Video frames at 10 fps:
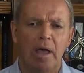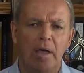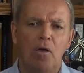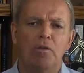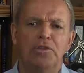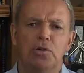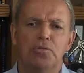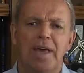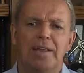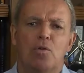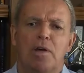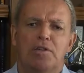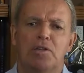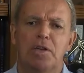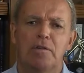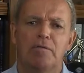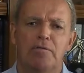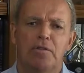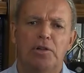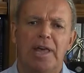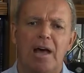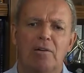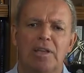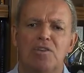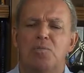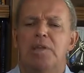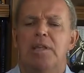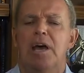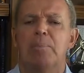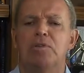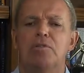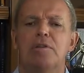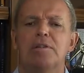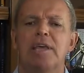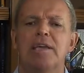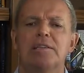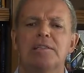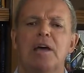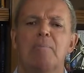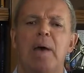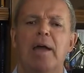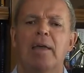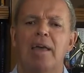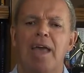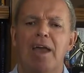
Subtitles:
And also that questionnaire filled out gives me the opportunity to take a step back